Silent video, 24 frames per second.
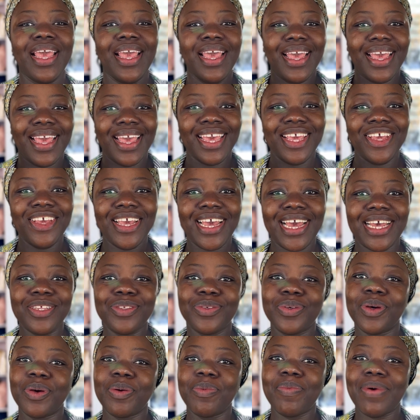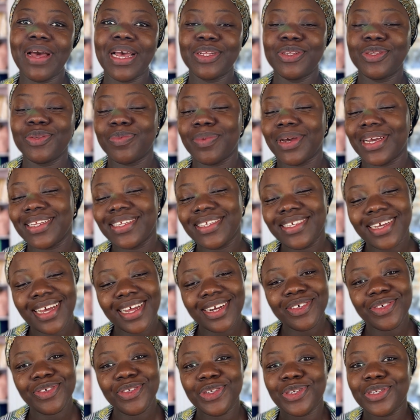Hey you guys, welcome back to my
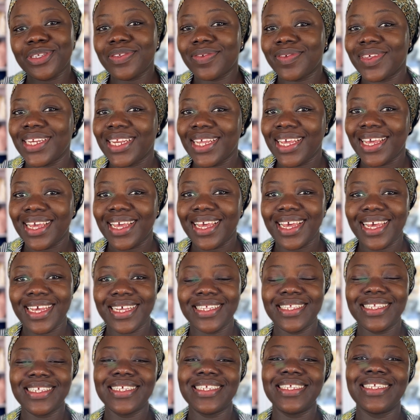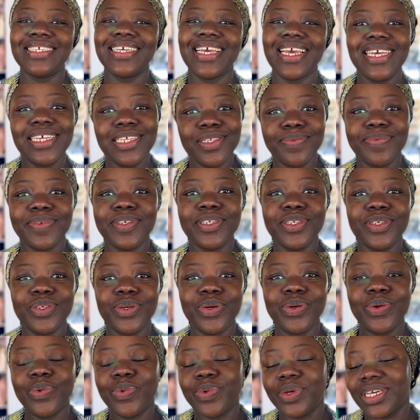channel. Jhosfine here. In today's
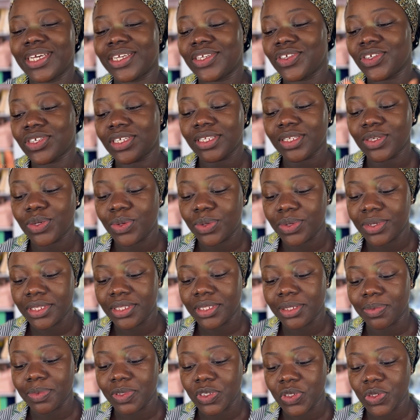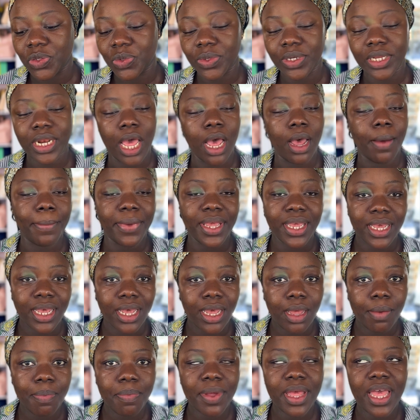video we are just going to be doing our
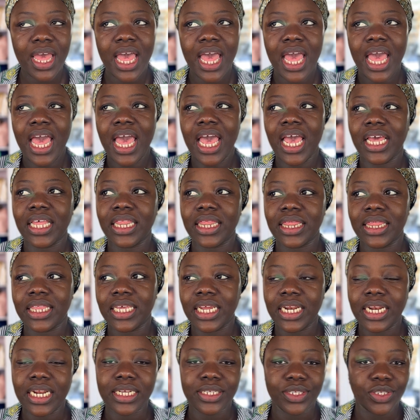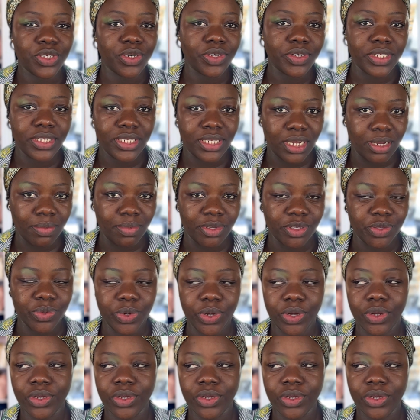makeup and then a story time as well.